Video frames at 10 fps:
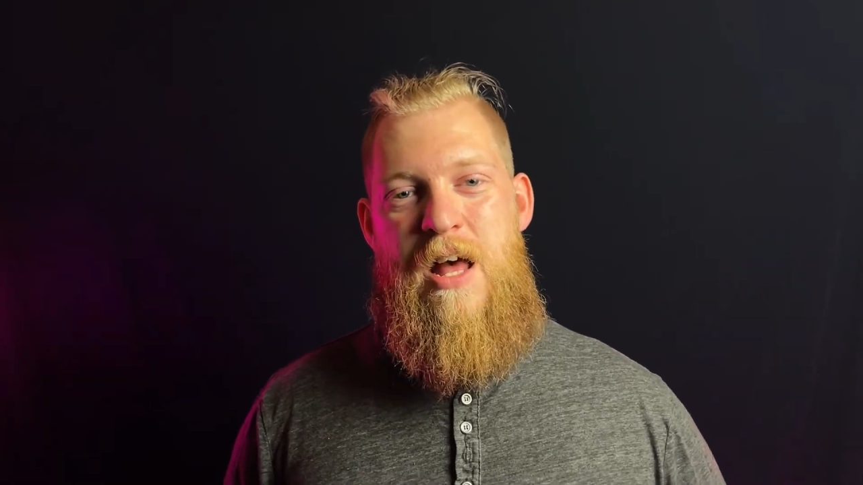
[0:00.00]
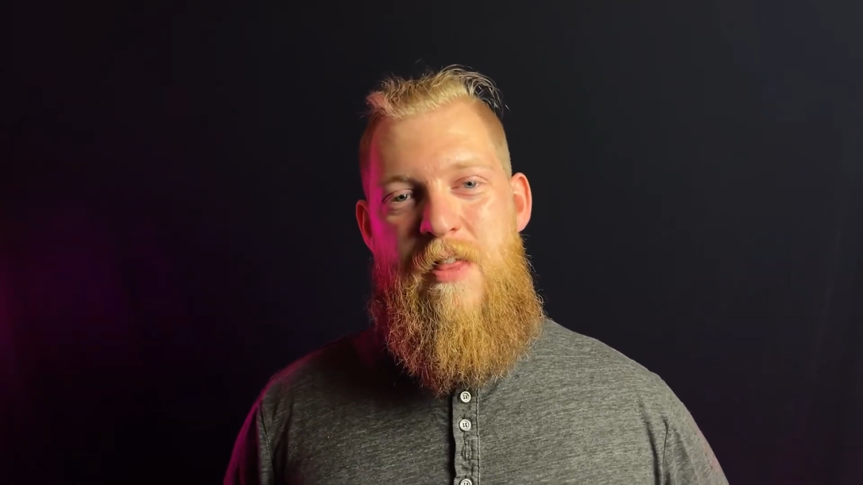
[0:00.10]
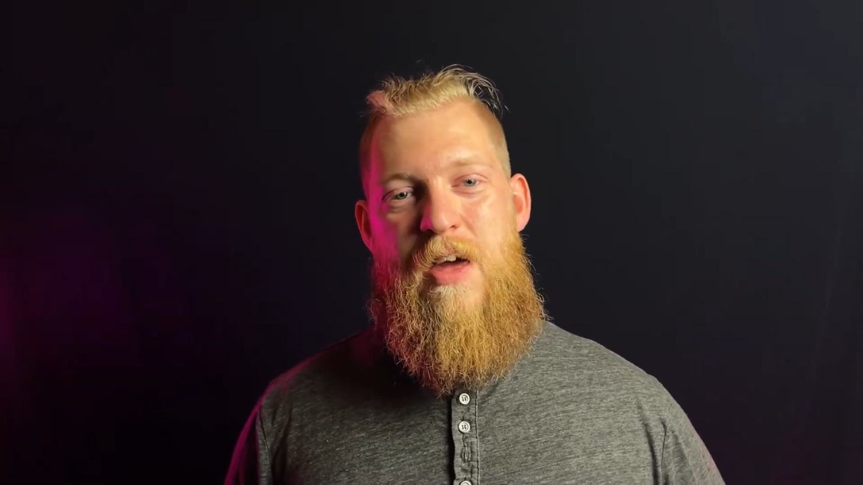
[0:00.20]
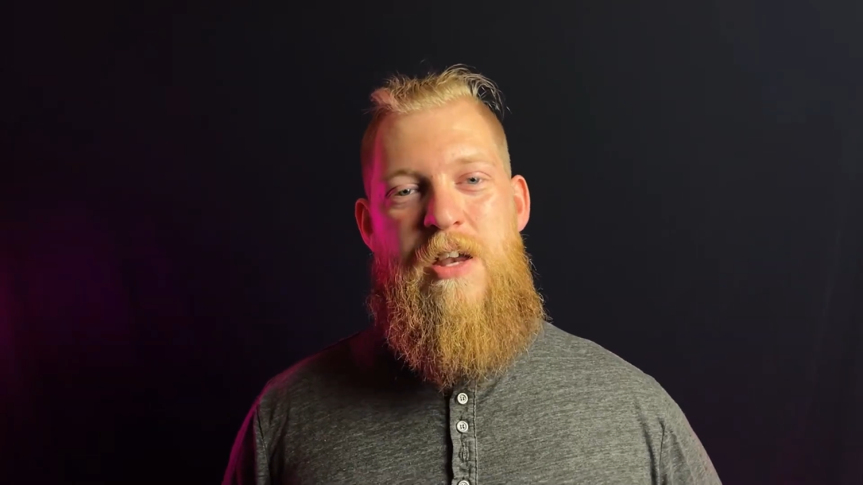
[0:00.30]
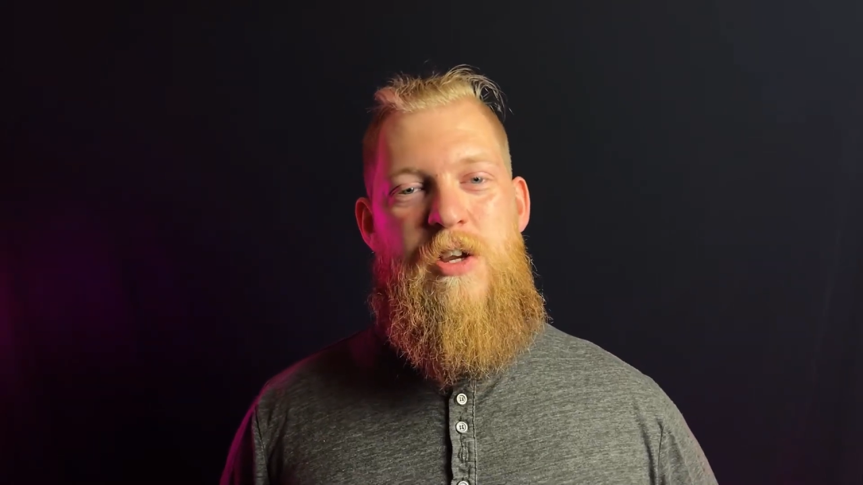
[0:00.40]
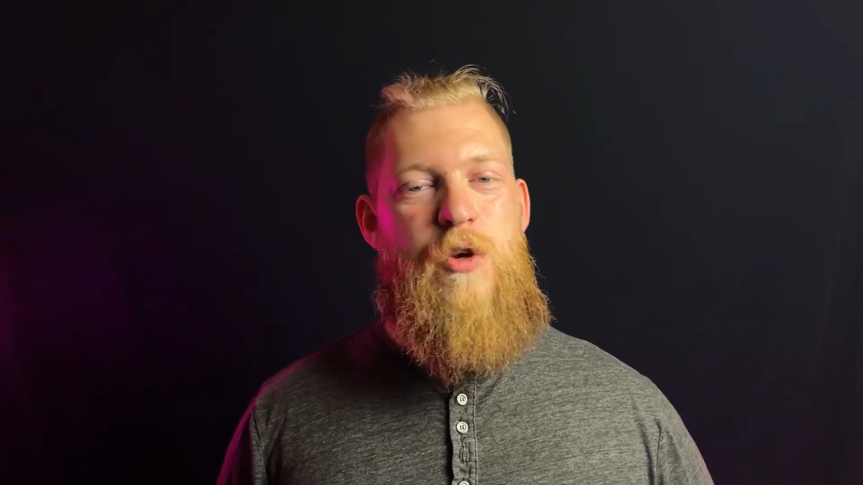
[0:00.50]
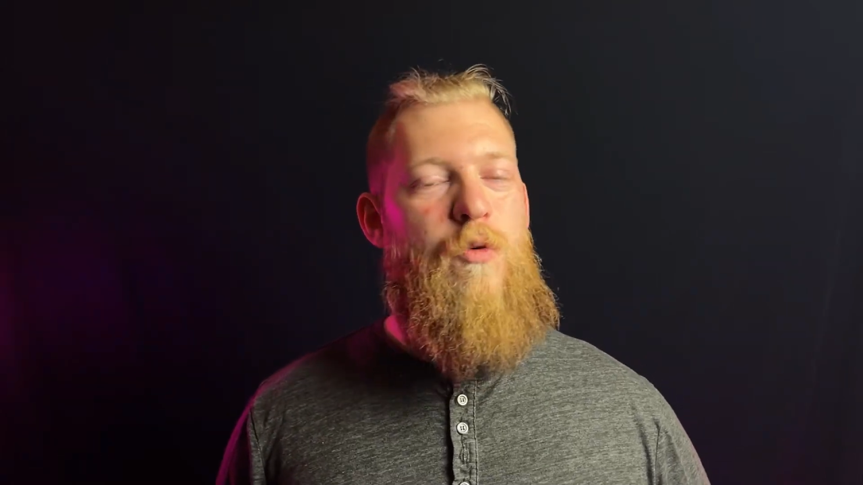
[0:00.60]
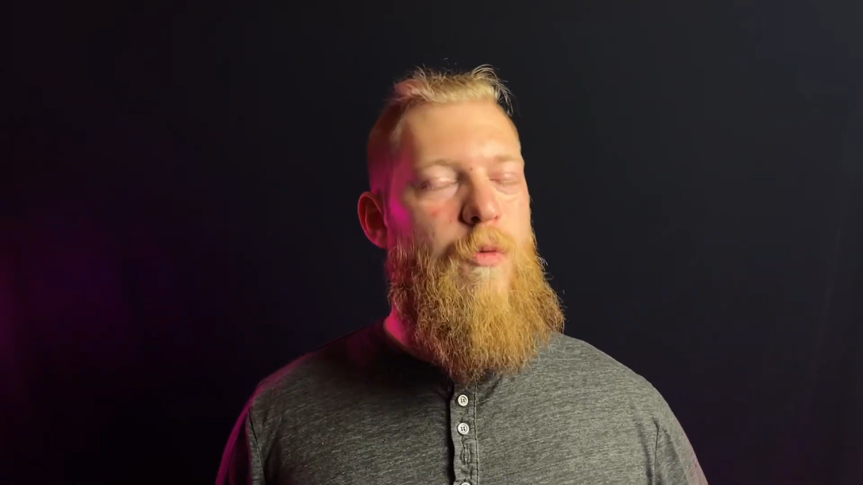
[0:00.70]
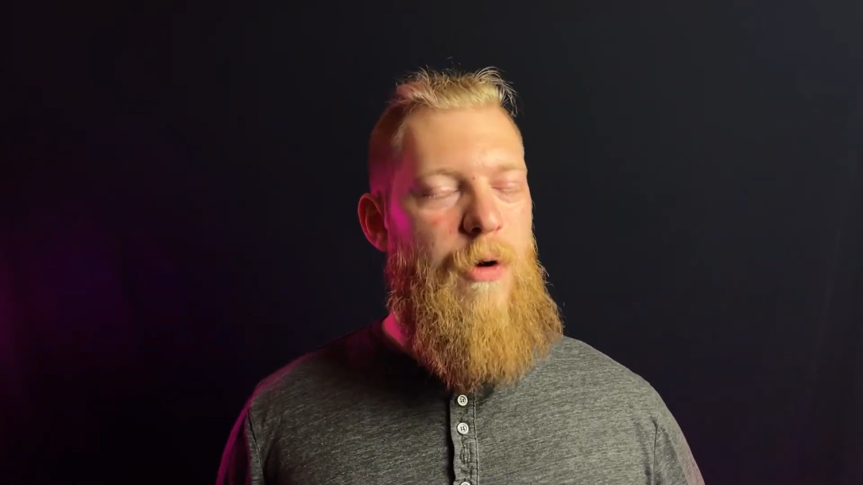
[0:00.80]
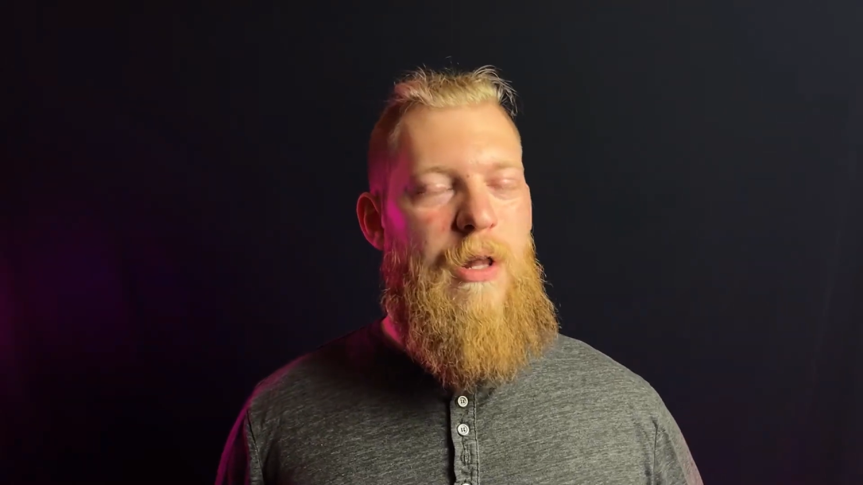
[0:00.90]
then you
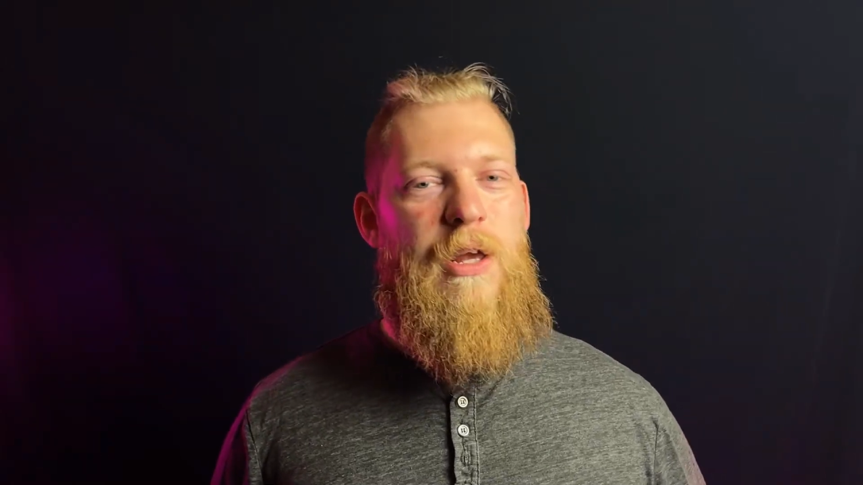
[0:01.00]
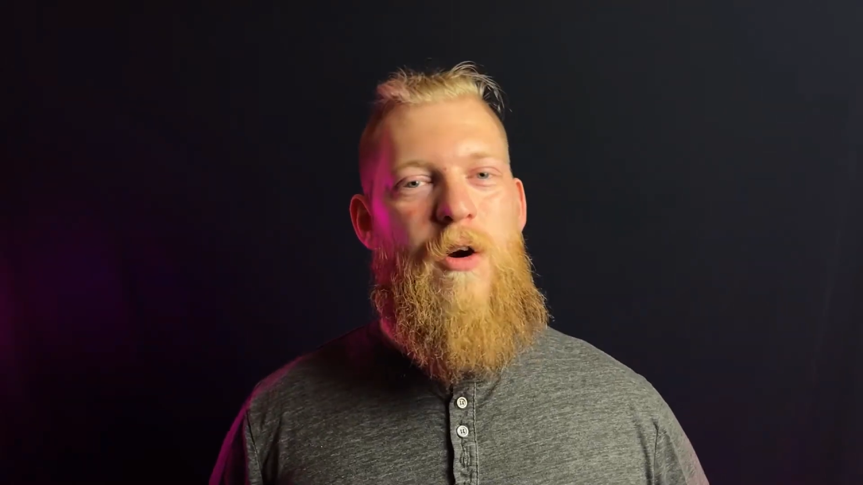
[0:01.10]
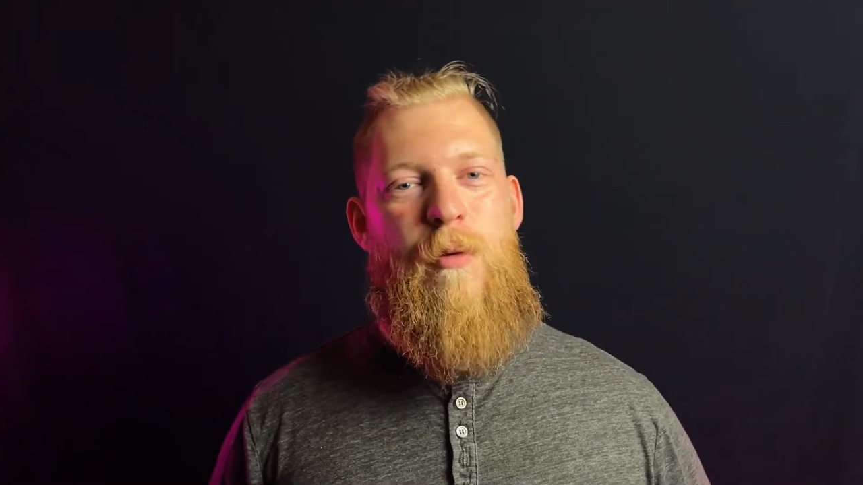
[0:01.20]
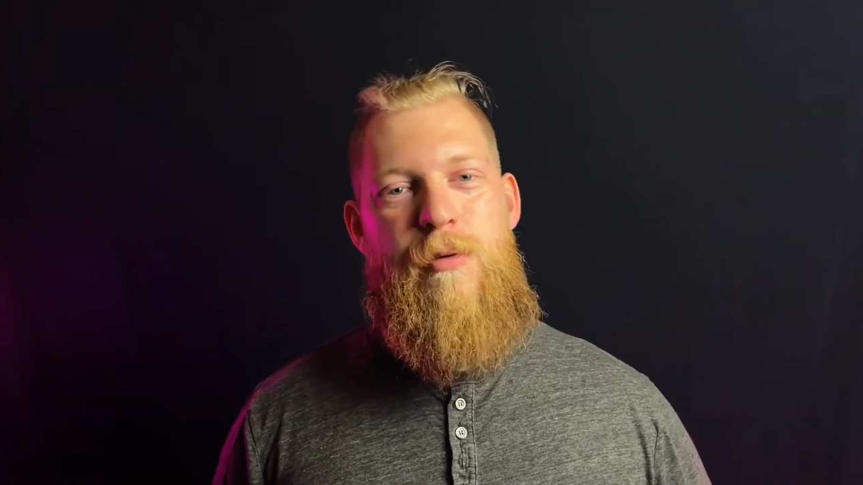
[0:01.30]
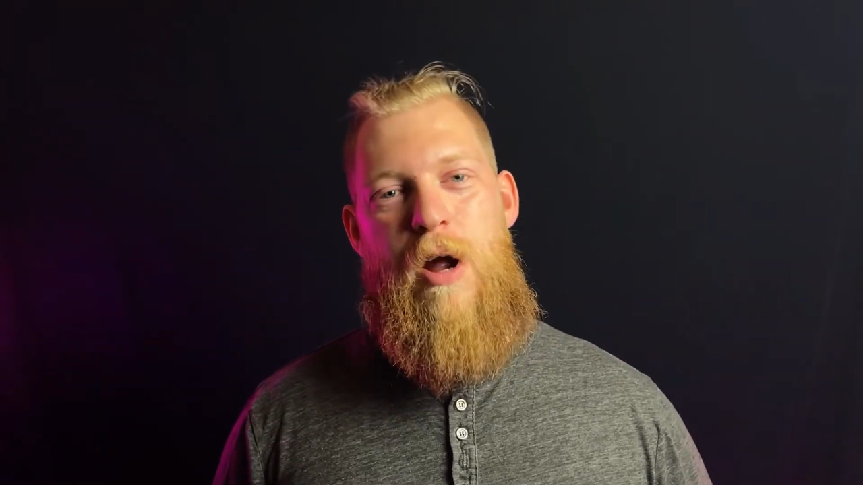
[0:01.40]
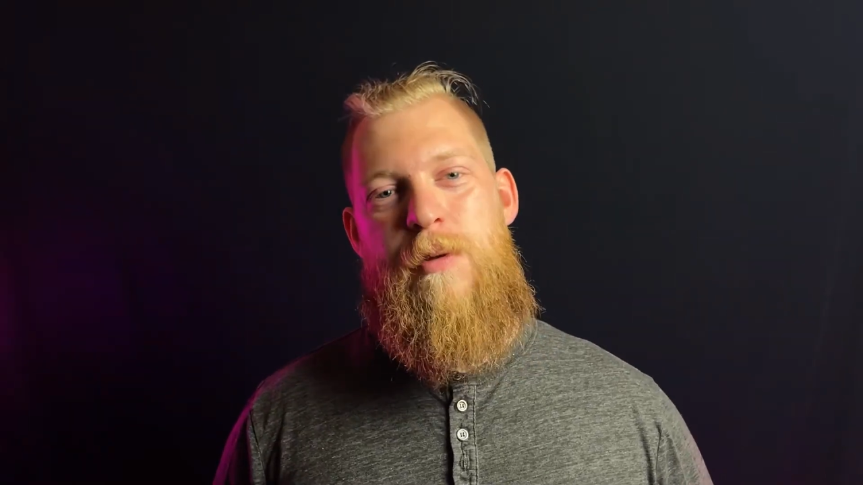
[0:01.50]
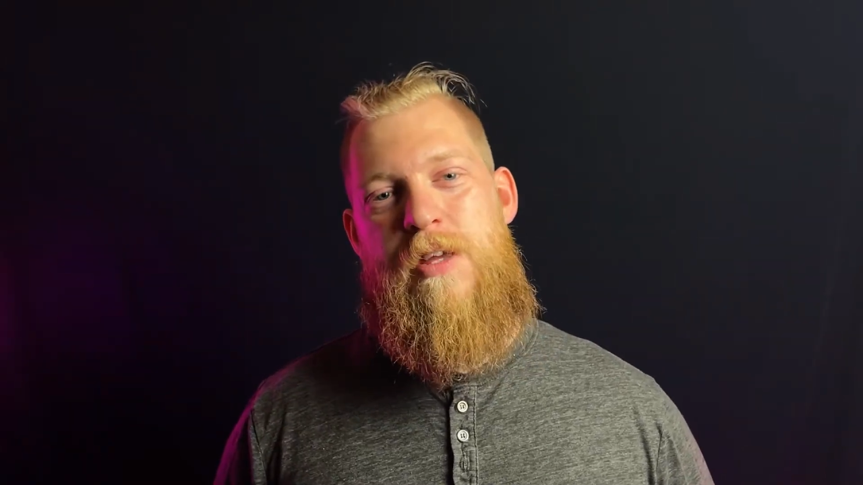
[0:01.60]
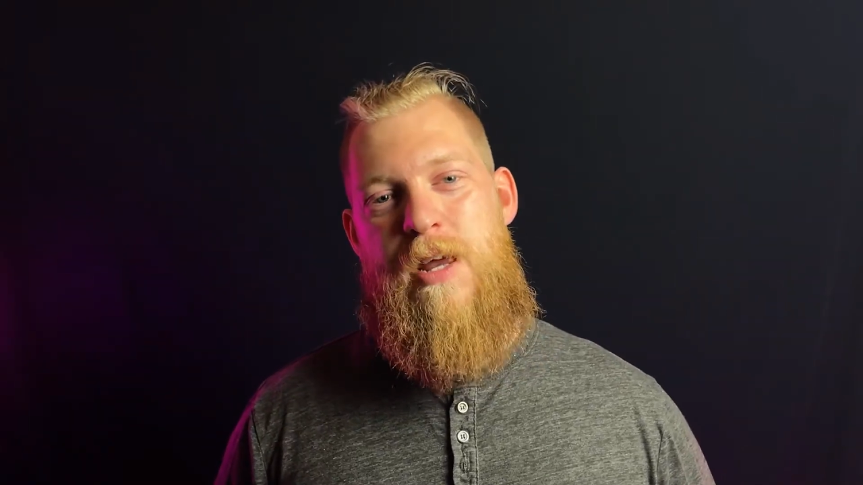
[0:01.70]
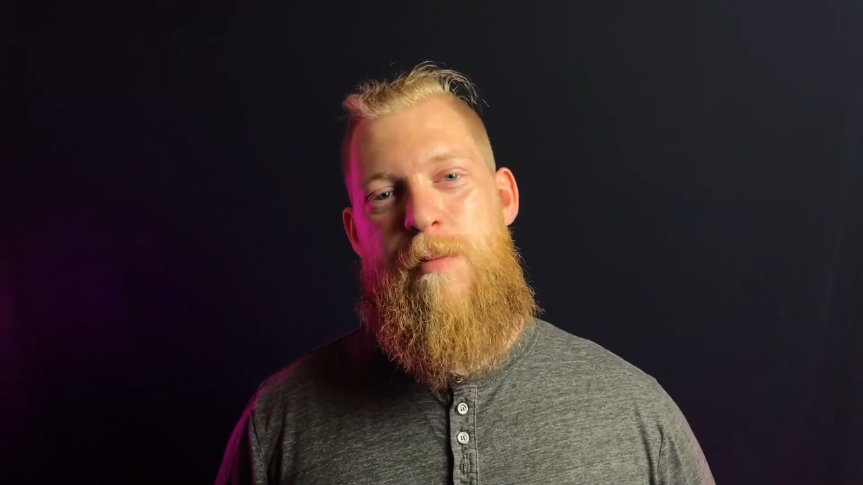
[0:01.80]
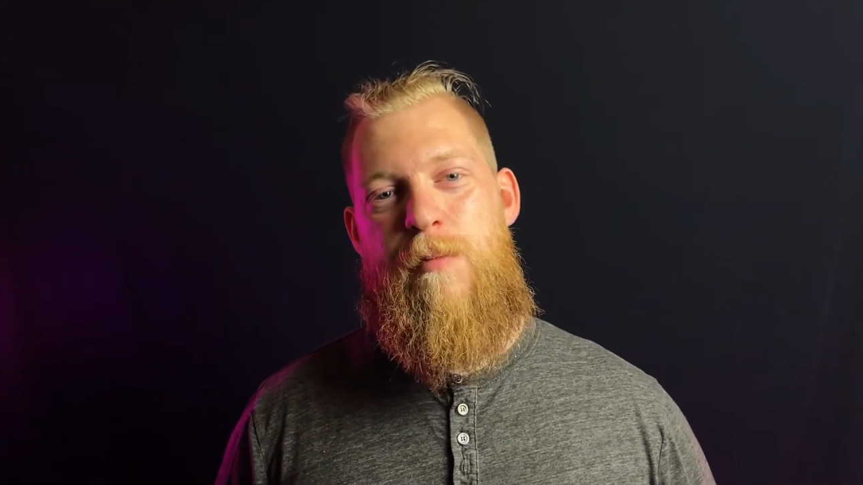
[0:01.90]
really are probably
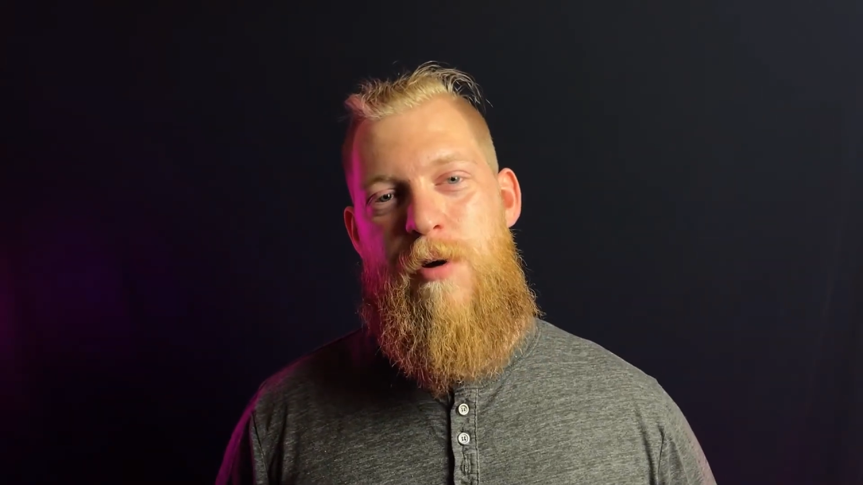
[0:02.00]
the type of